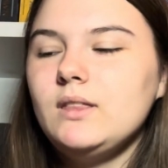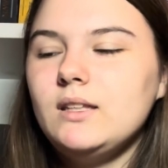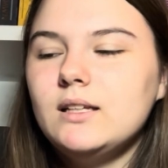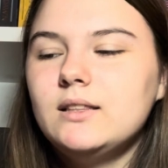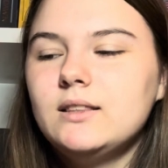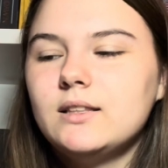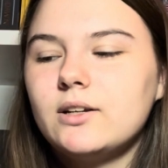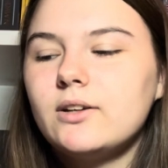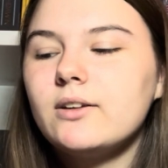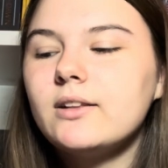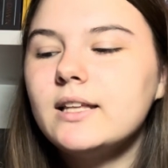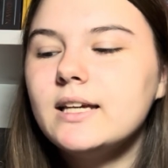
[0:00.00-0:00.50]

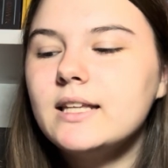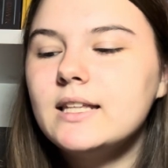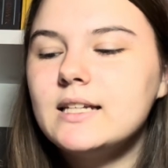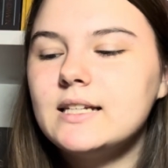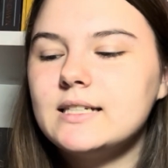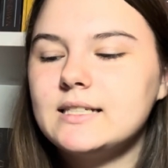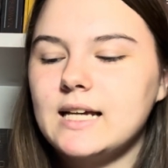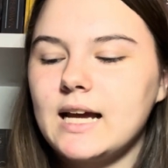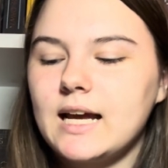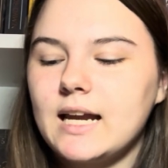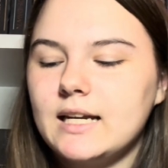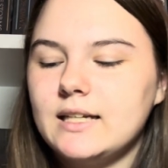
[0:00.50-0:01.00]
Literally
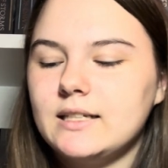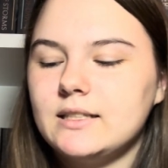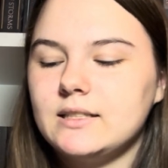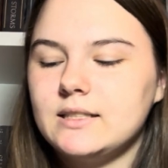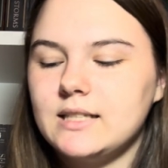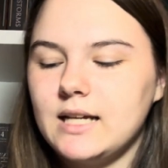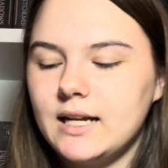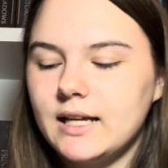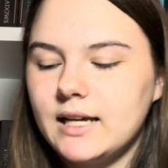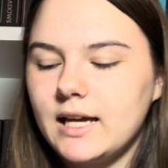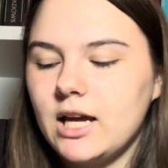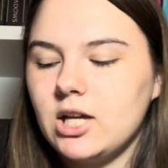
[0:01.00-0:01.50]
the
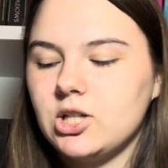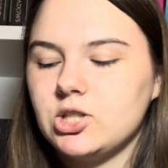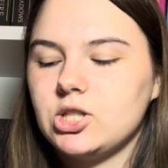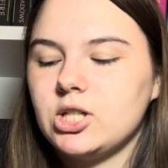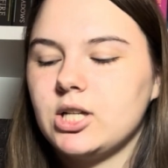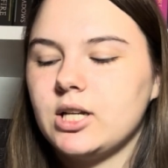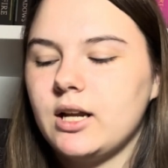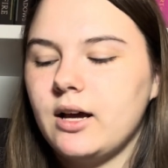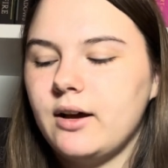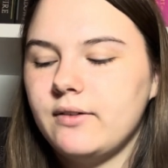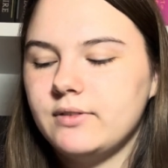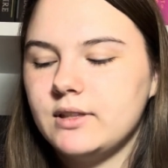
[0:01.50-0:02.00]

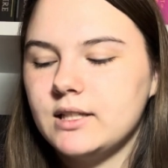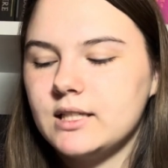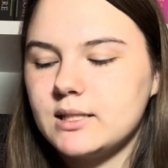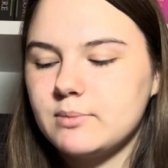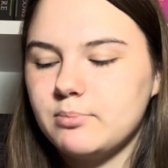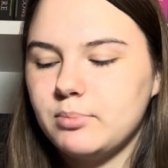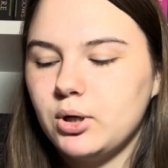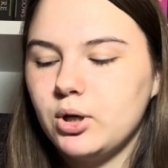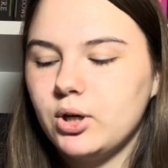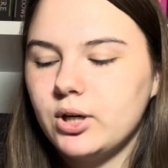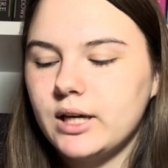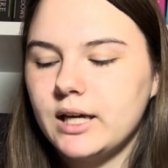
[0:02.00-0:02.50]
dedication of this
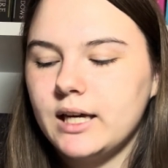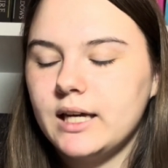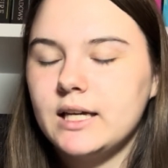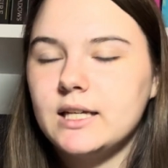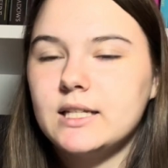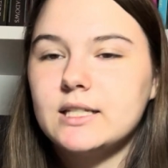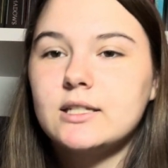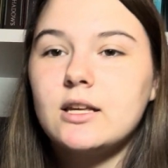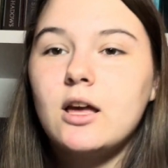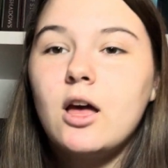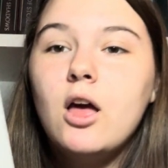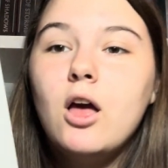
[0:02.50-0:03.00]
book
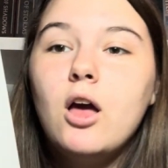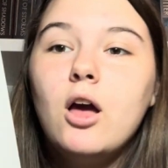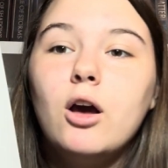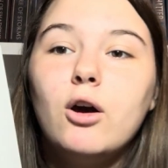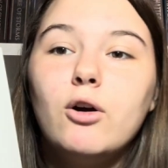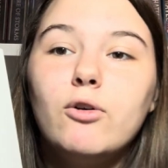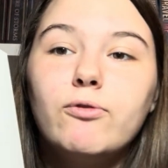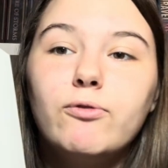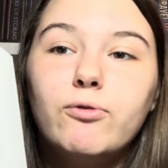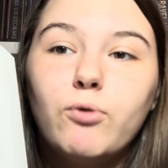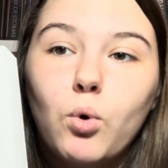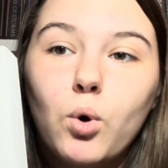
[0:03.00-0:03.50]
is
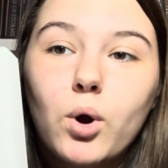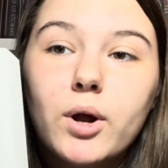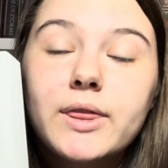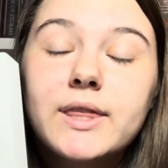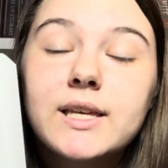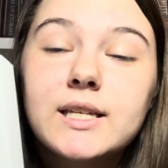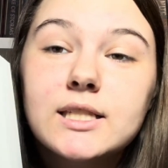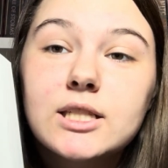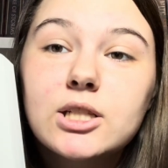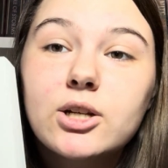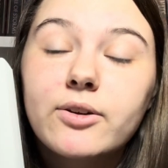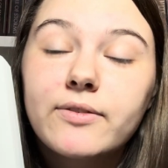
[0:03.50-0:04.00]
for the
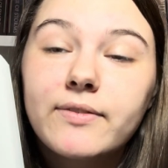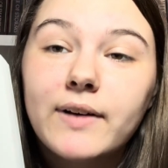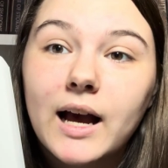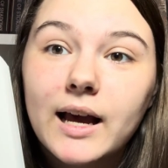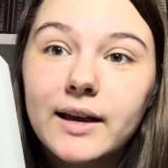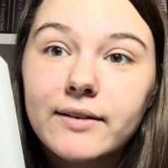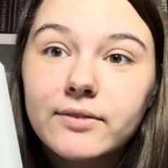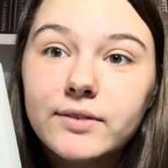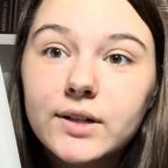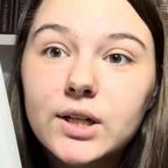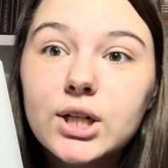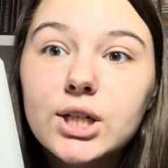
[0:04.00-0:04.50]

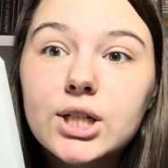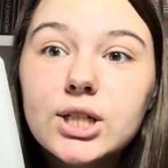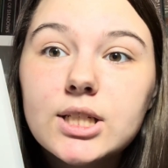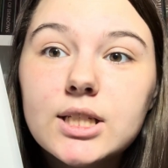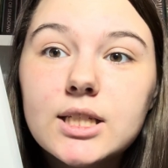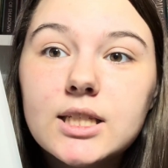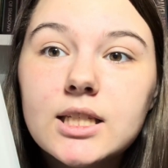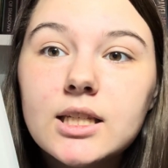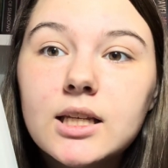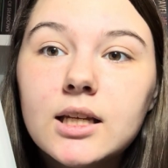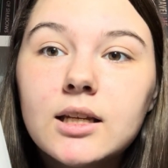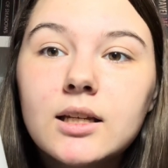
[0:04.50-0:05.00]

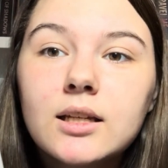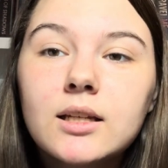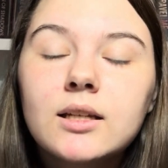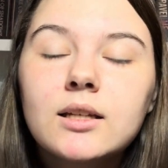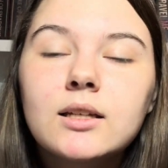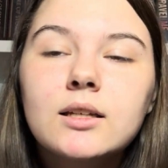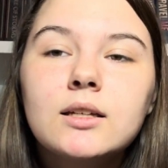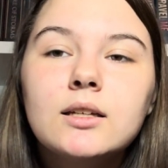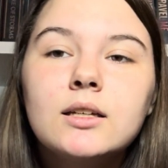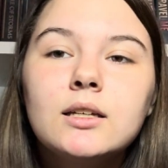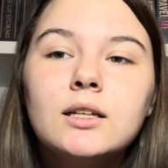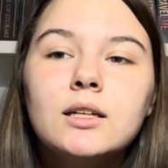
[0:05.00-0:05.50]
survivors.
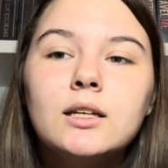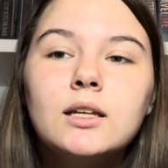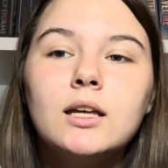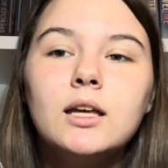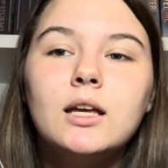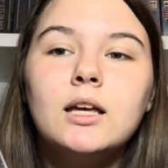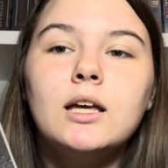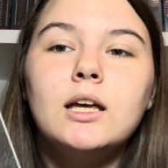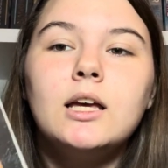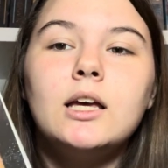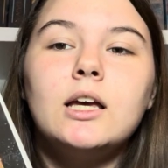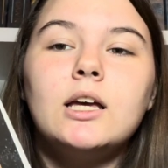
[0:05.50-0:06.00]

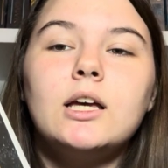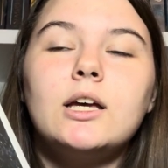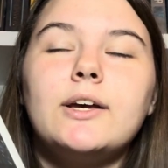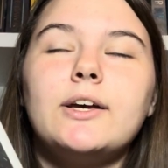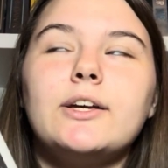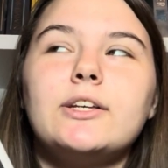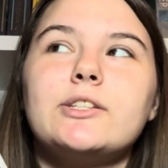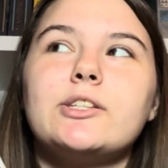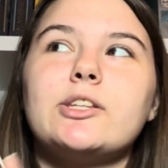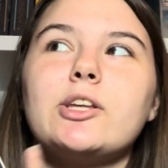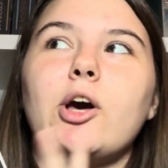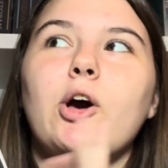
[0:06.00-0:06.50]

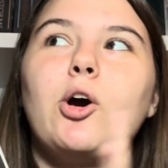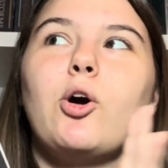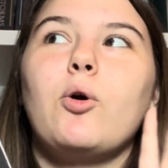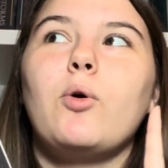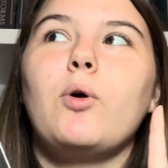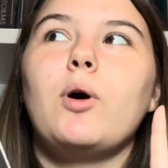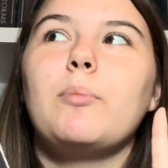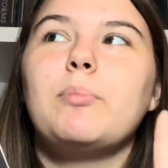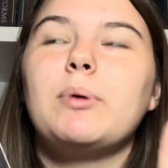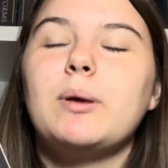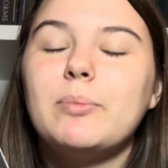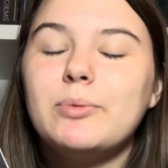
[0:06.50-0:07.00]

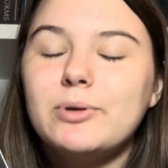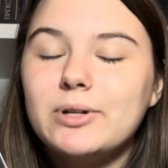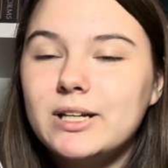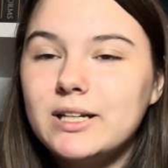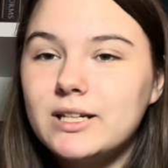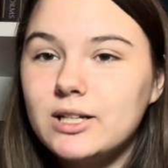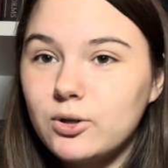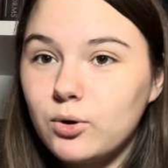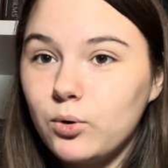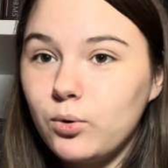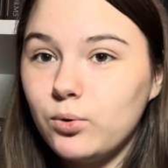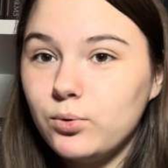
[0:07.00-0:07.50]
So people need
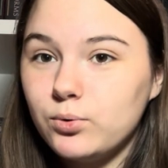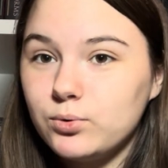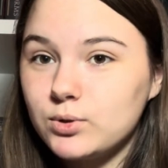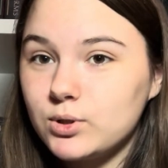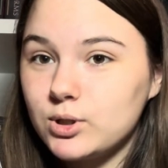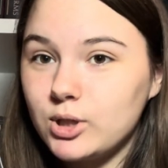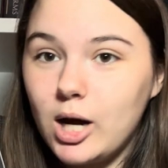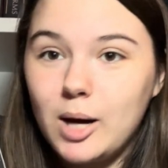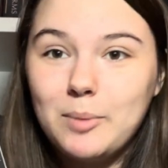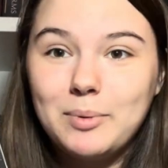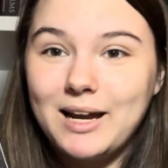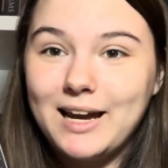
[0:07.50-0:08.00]
to
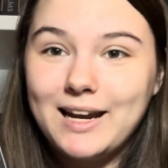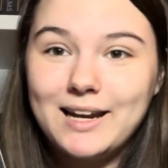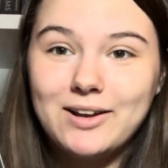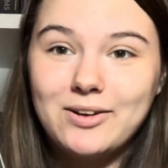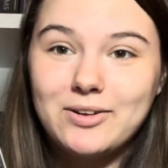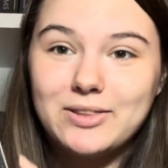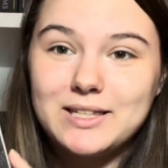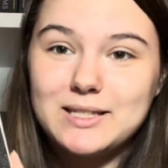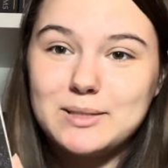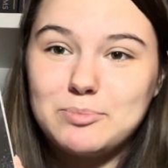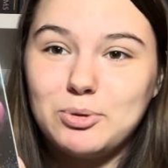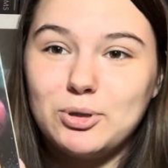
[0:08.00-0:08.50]
stop hating on
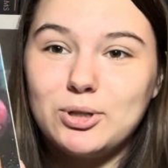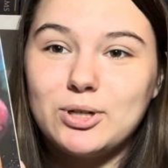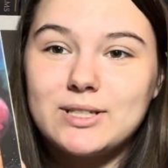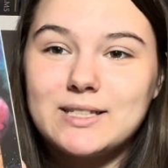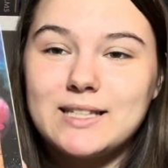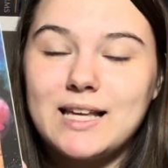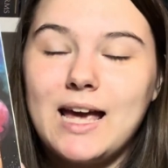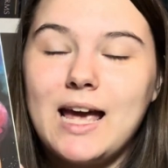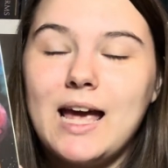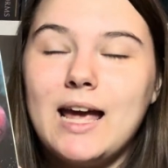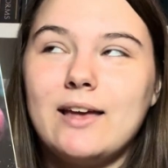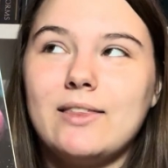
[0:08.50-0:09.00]
this book,
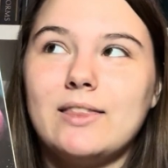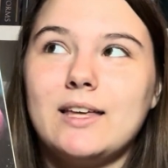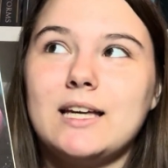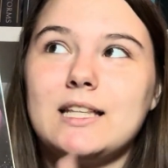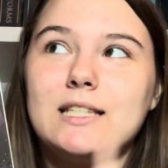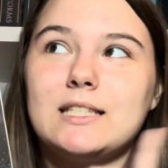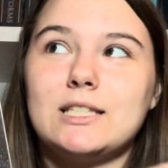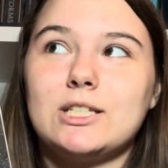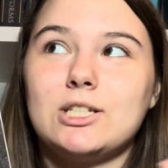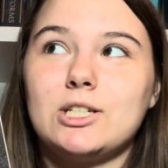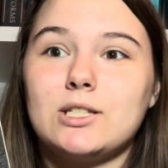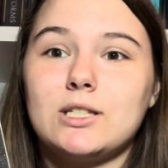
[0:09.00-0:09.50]
saying that
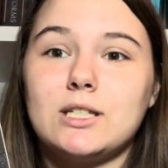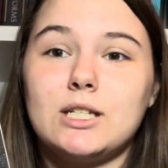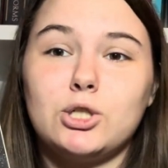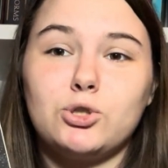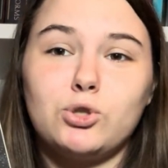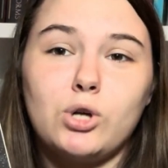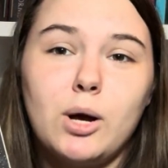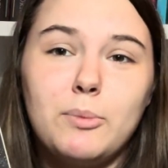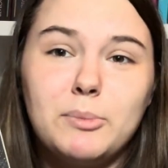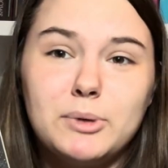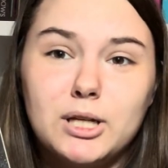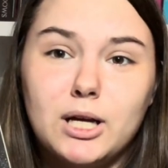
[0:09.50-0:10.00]
it's just a
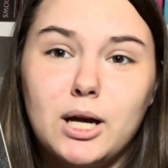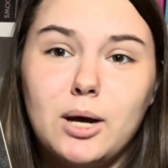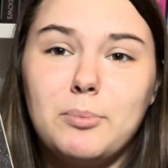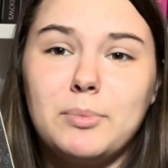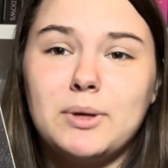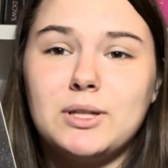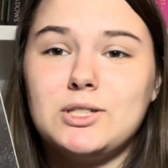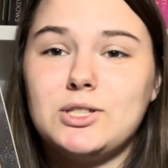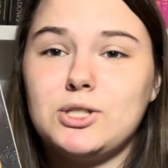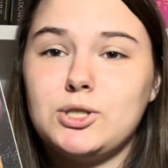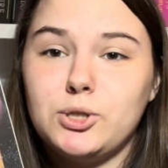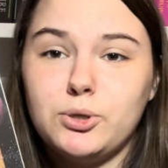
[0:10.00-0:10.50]
trauma dump,
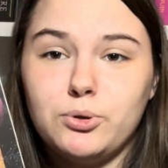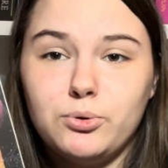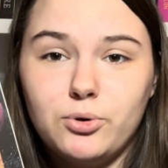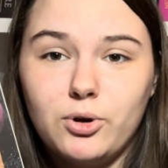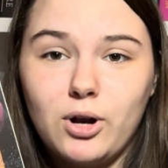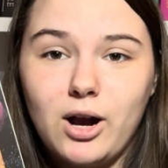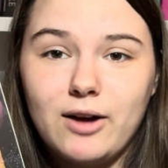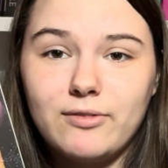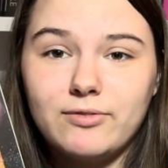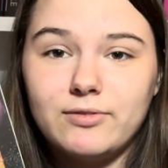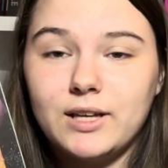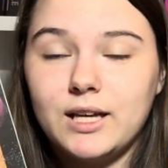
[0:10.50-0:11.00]
it's too
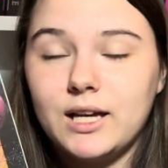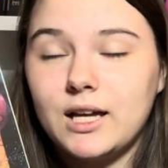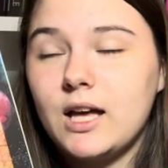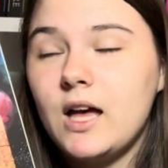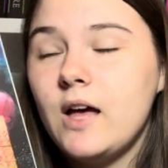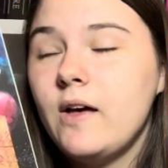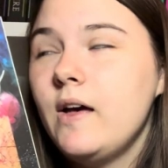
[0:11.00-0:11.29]
graphic,